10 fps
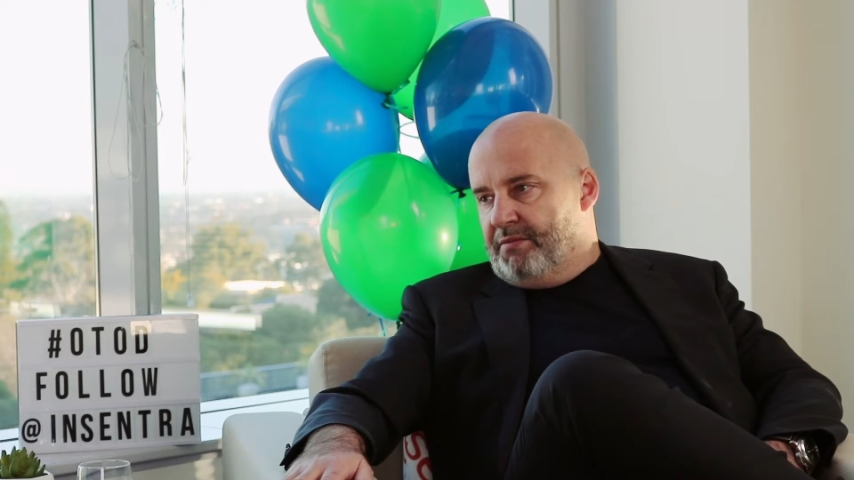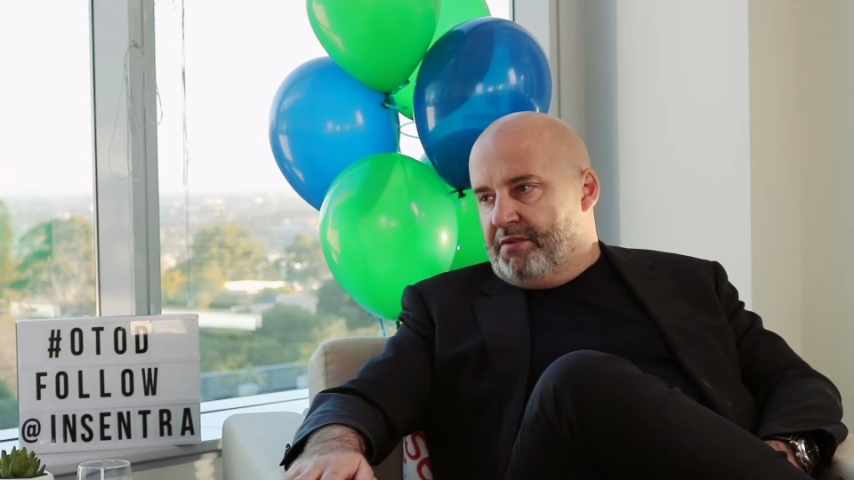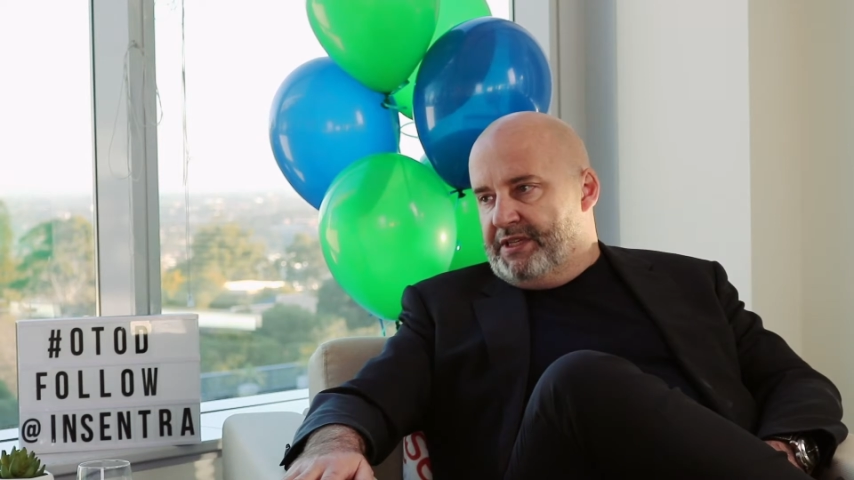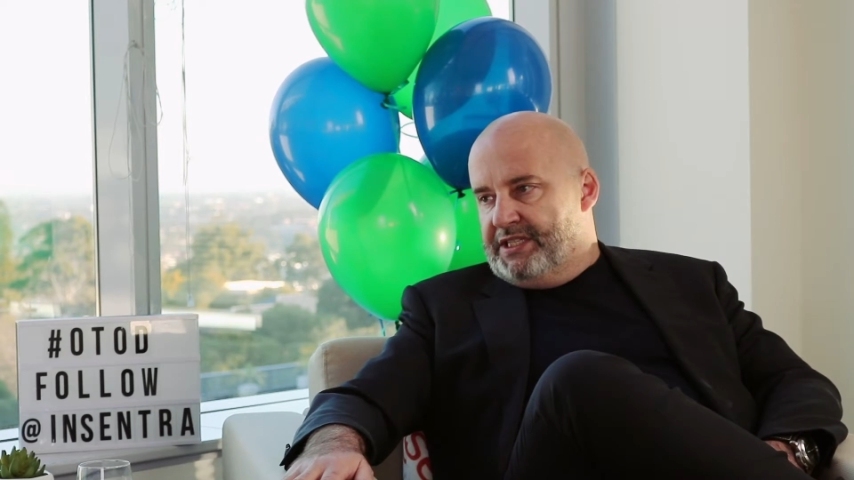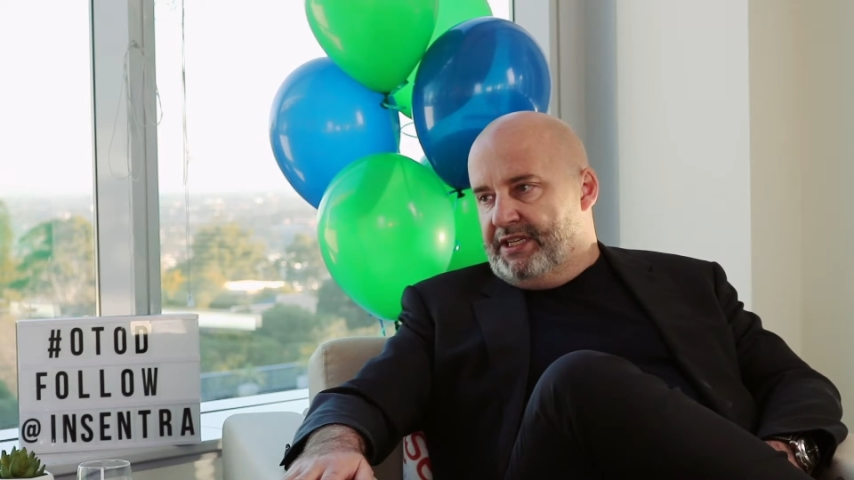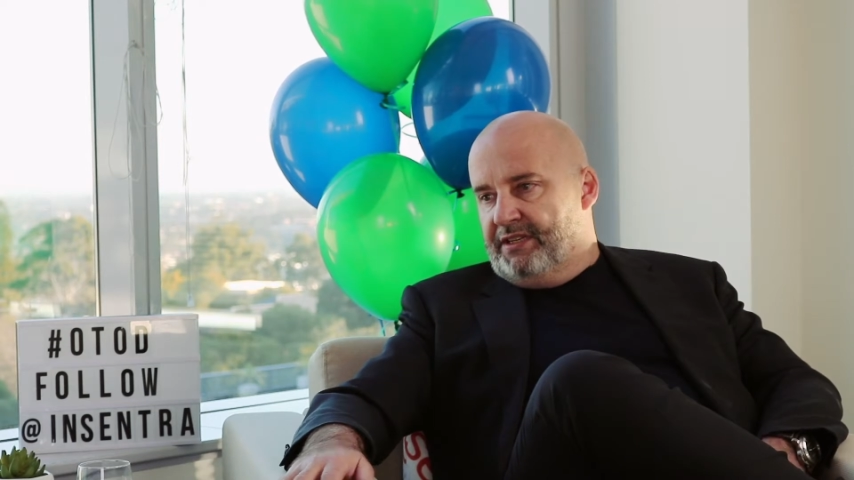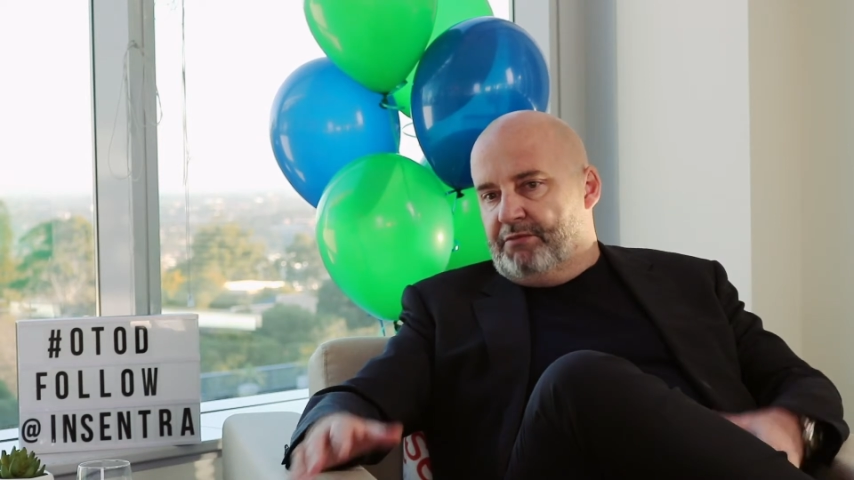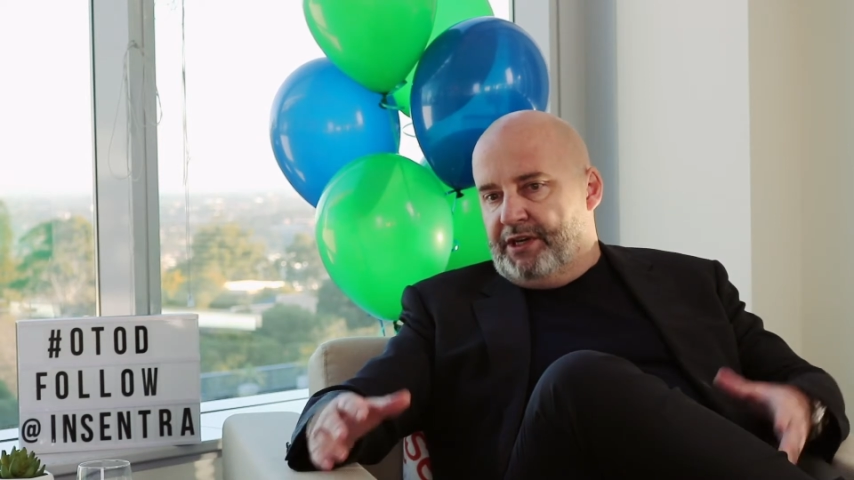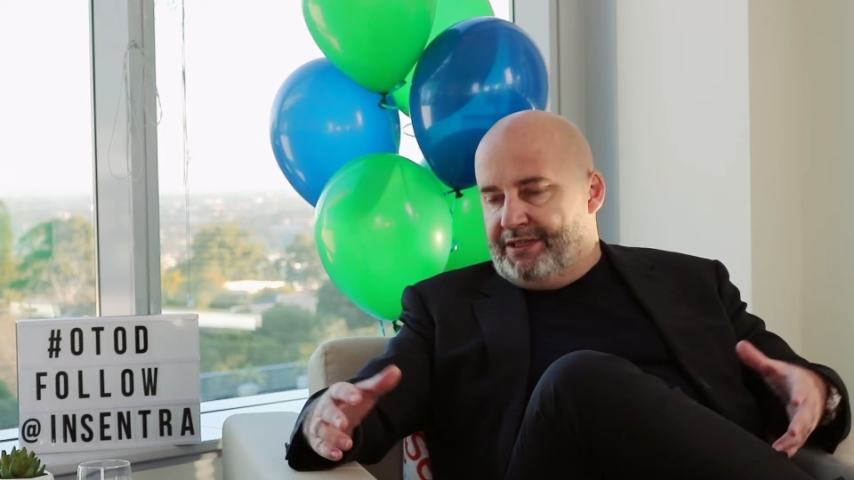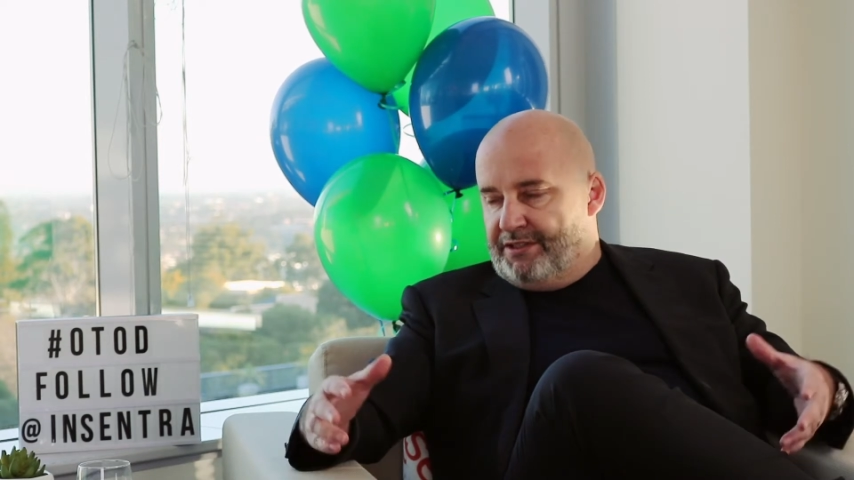I mean,
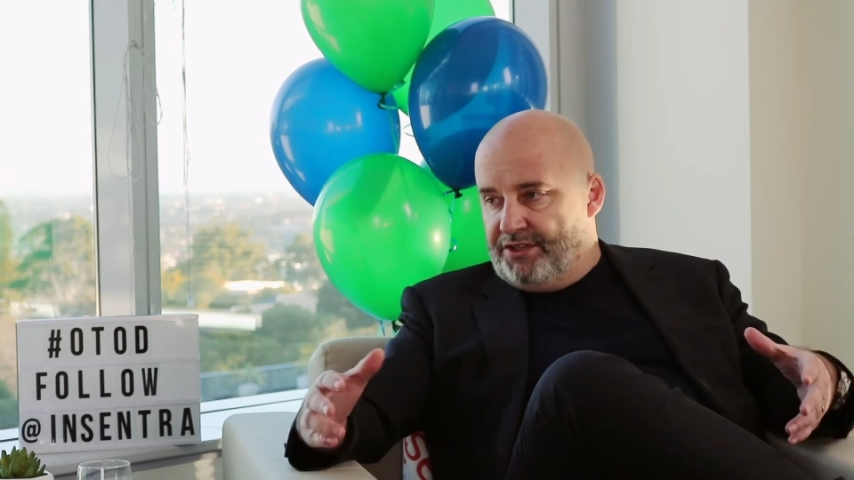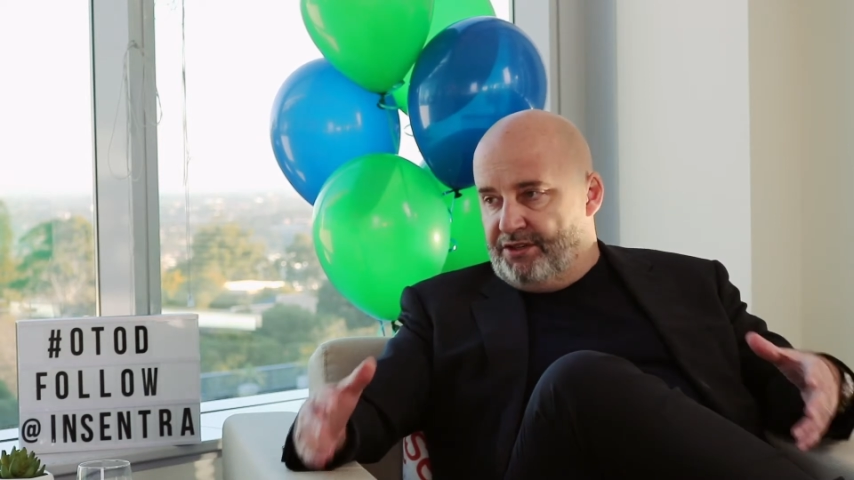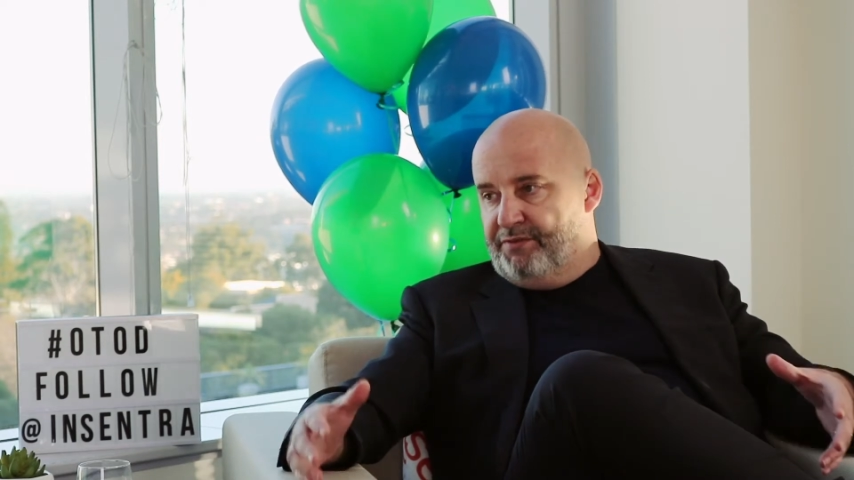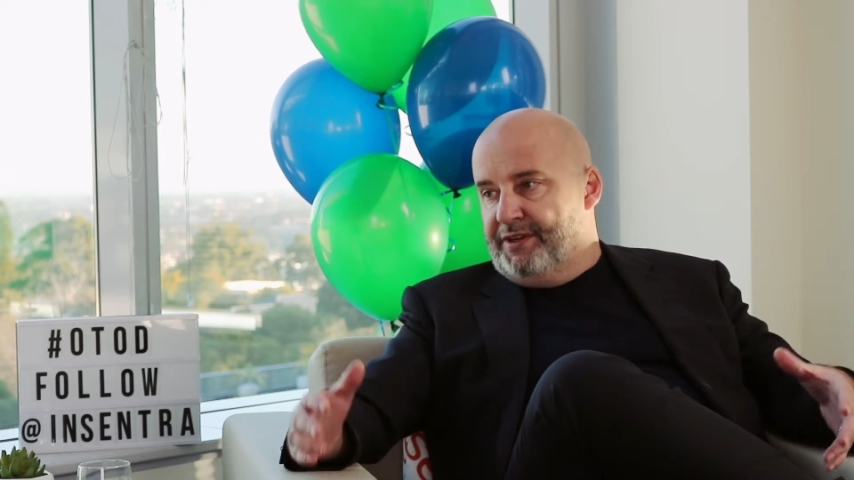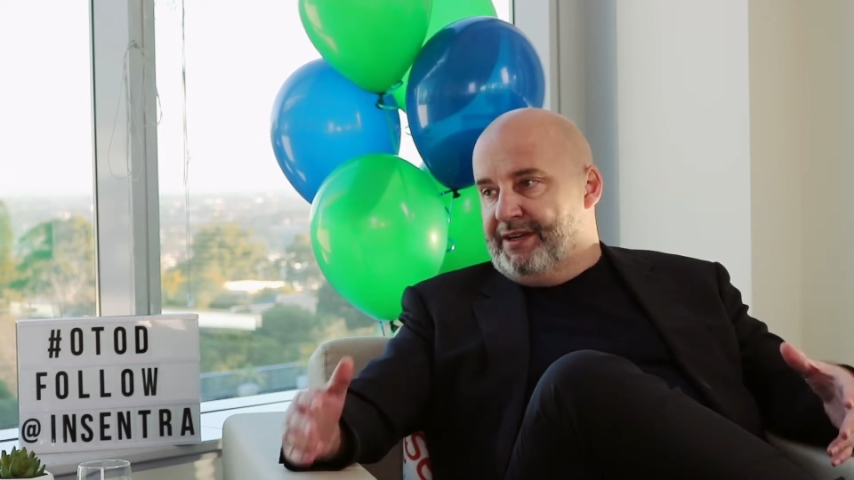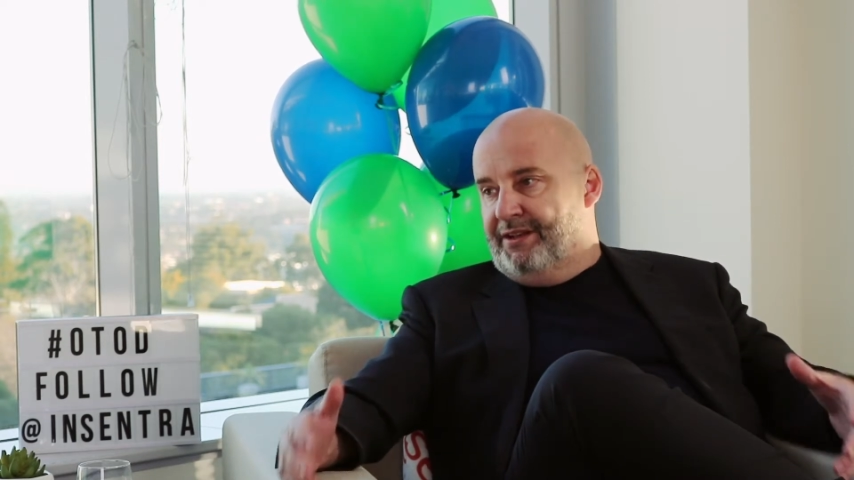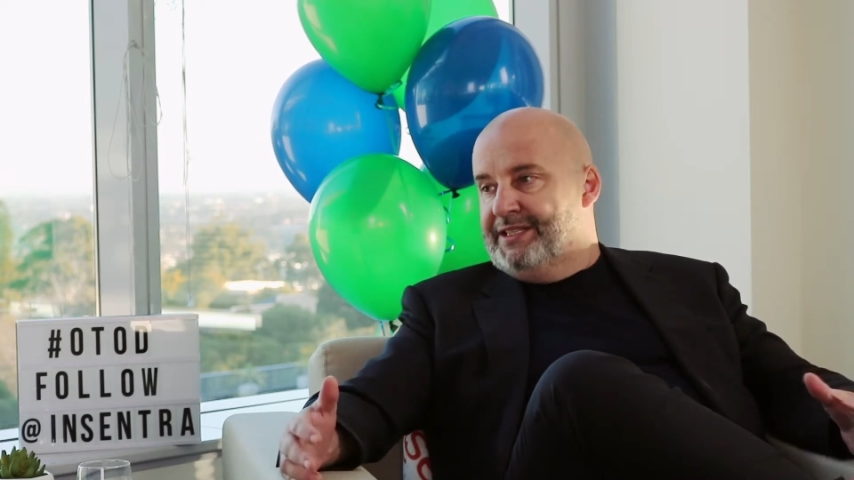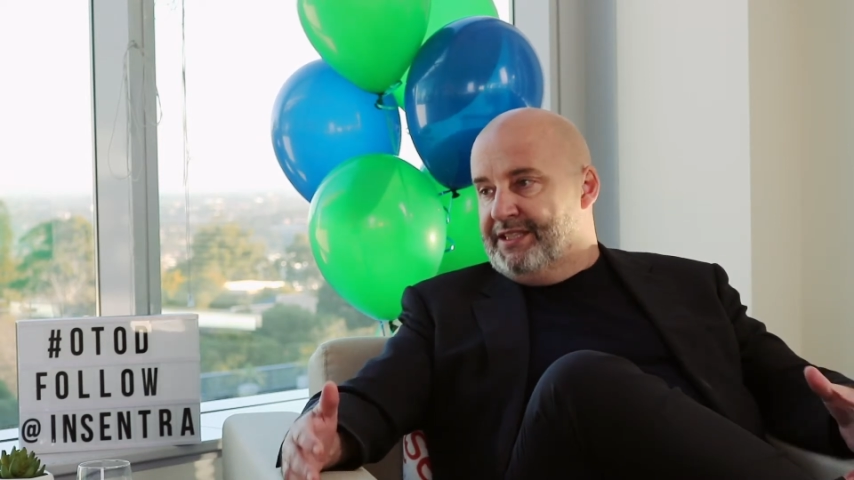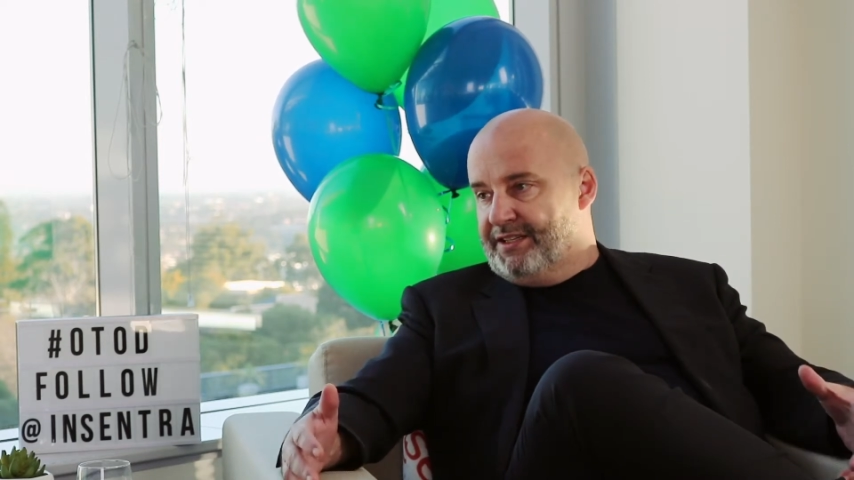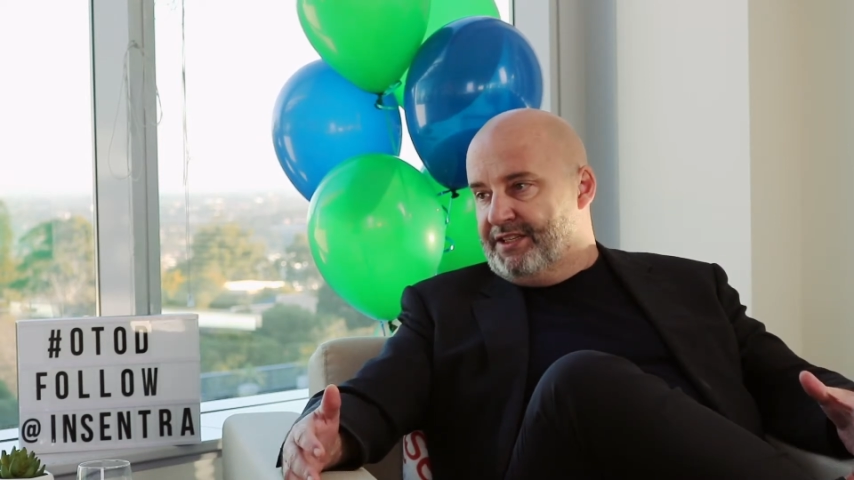we're a software
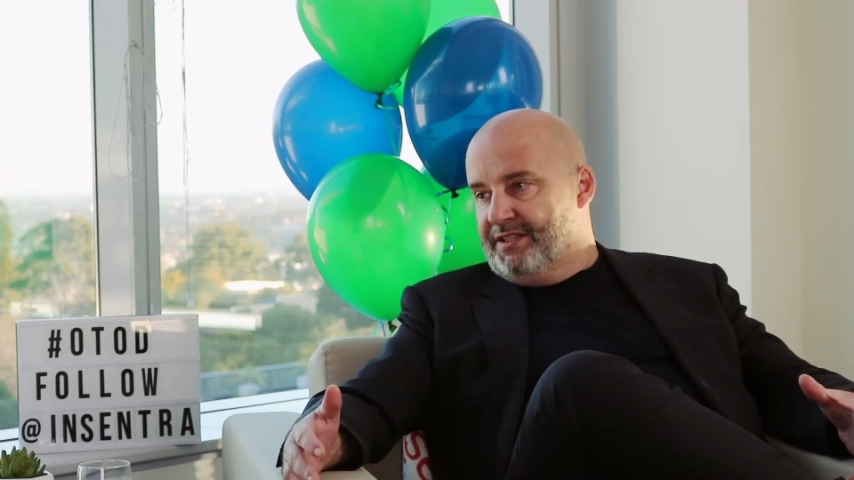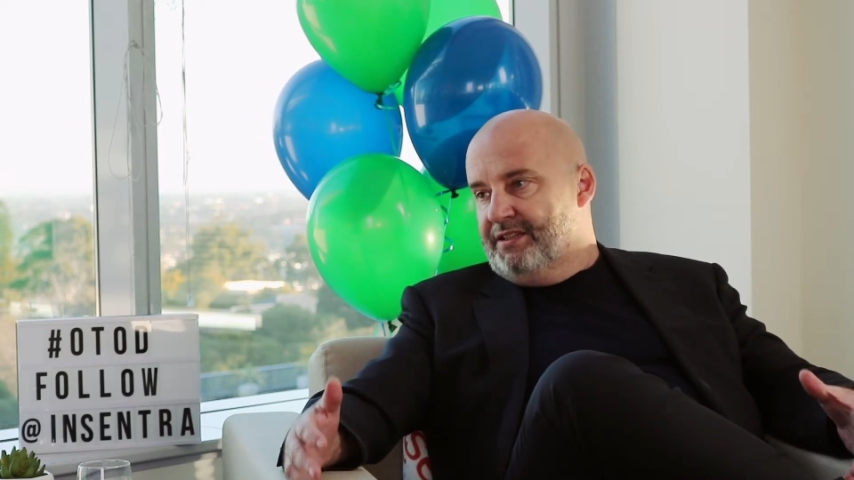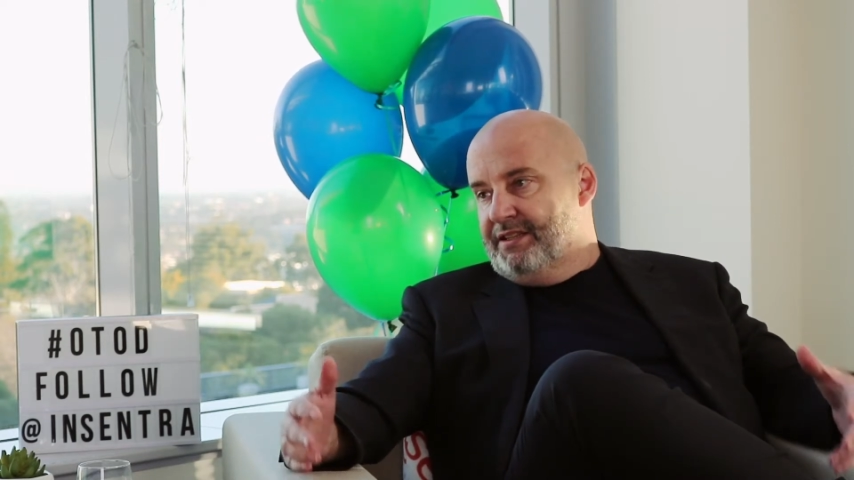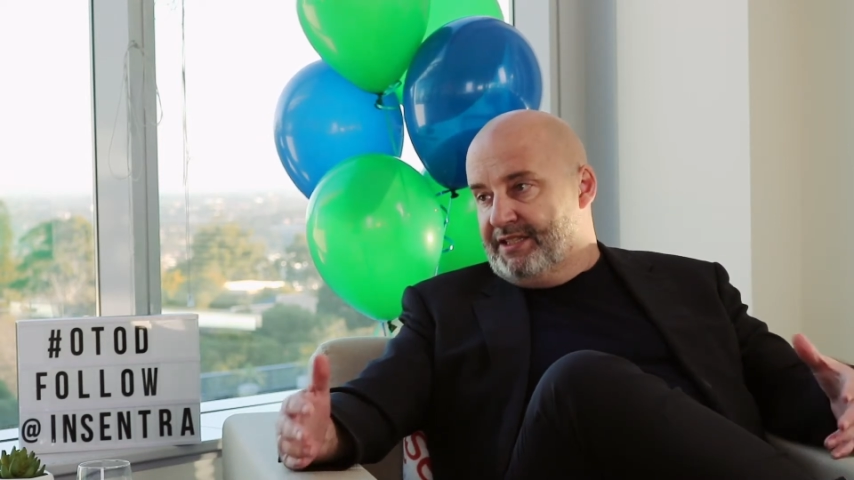analytics,